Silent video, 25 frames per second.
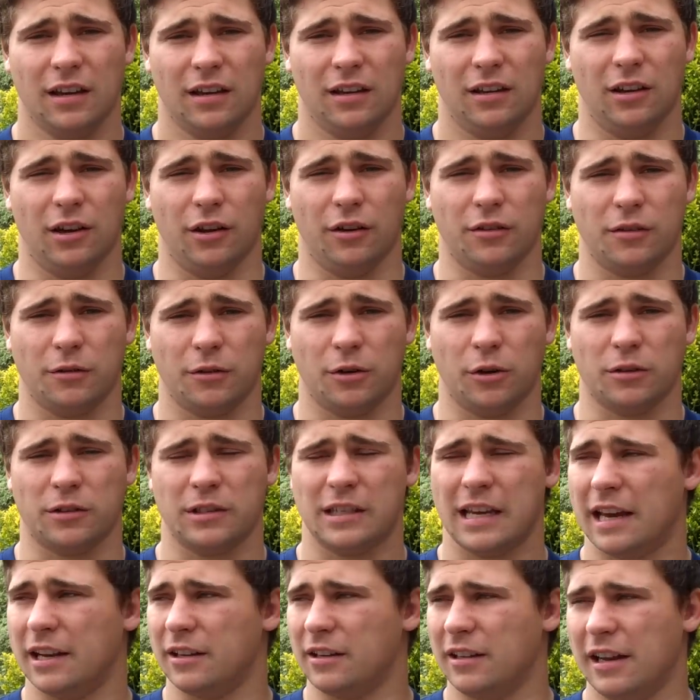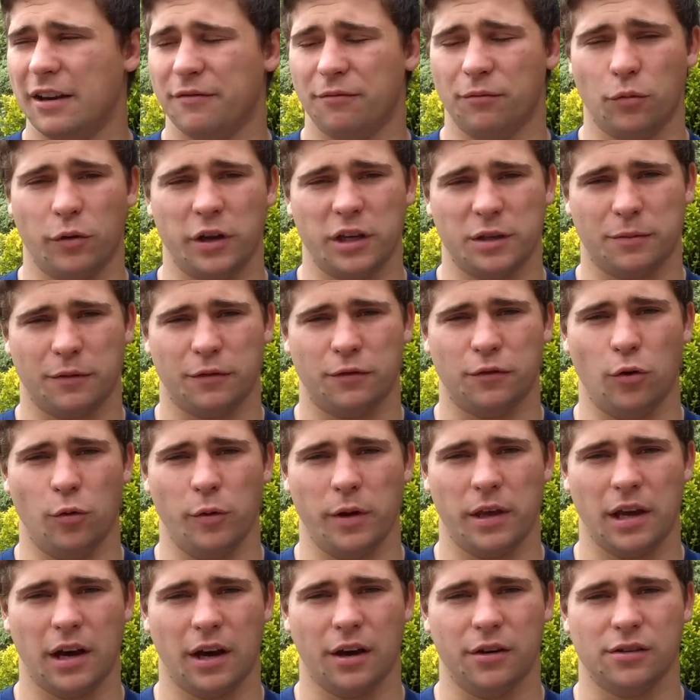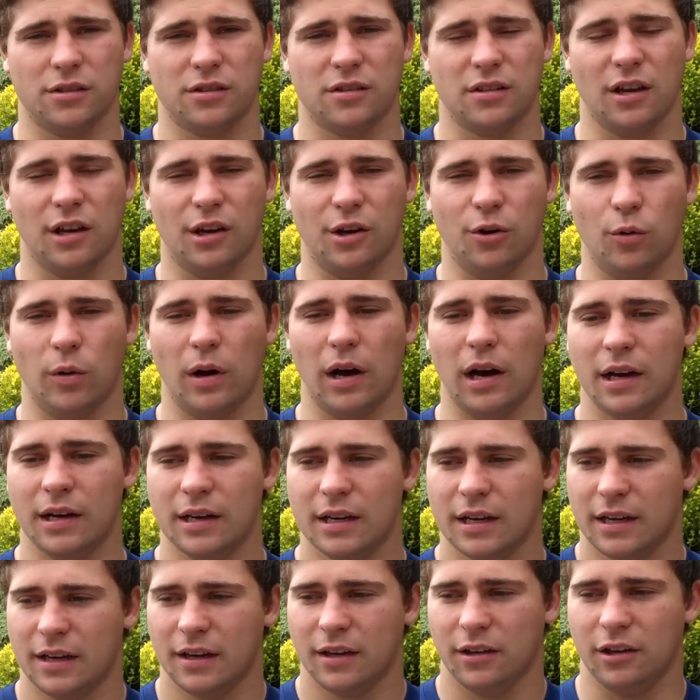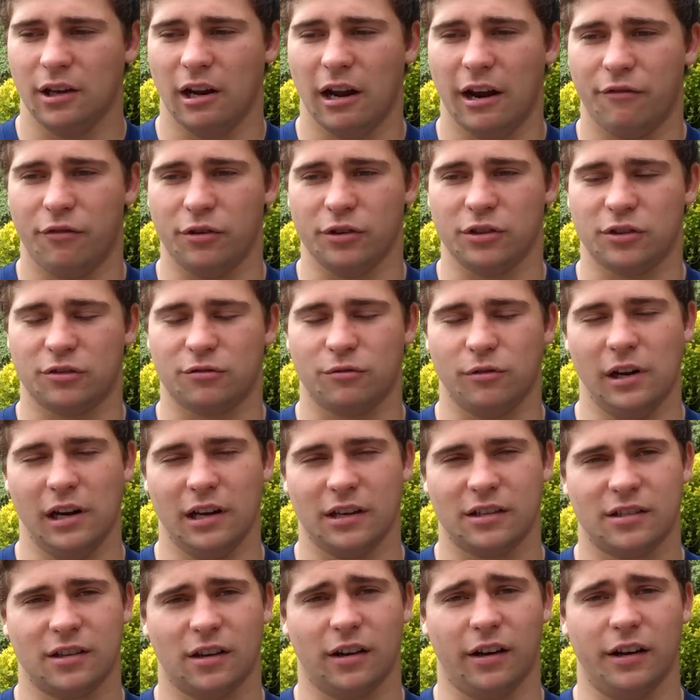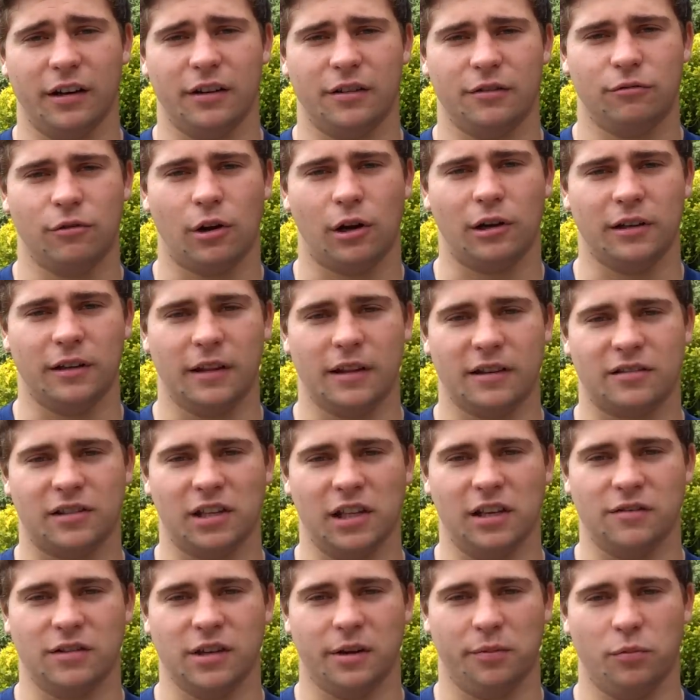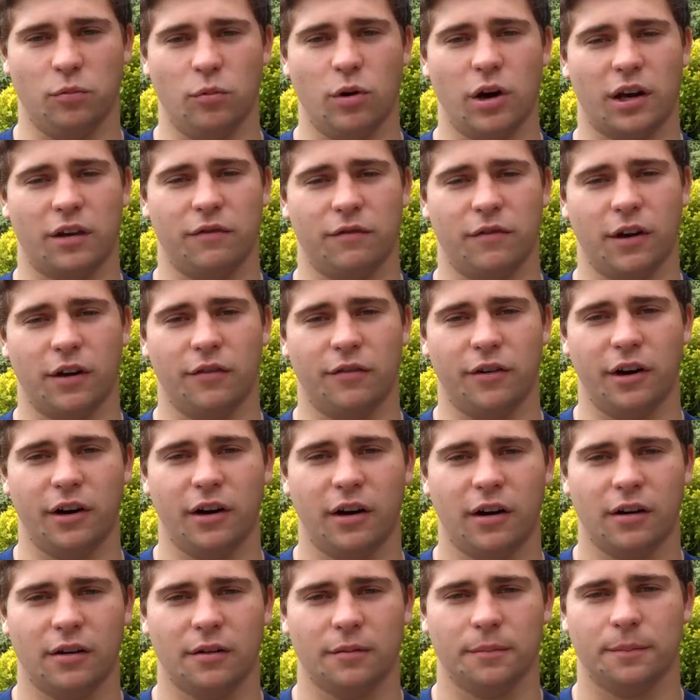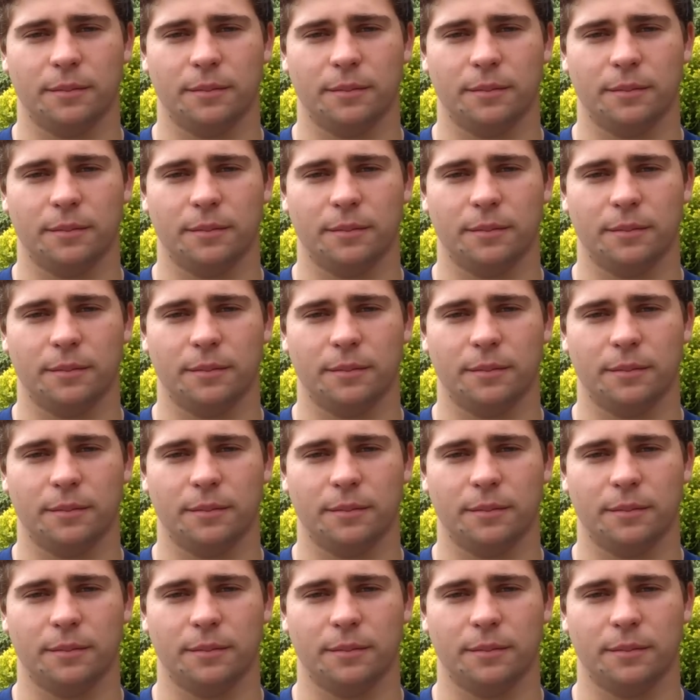You know we've got 10, 11 weeks before we go, so. Uh, you know everyone's just really excited, rolling their sleeves up and working very, very hard.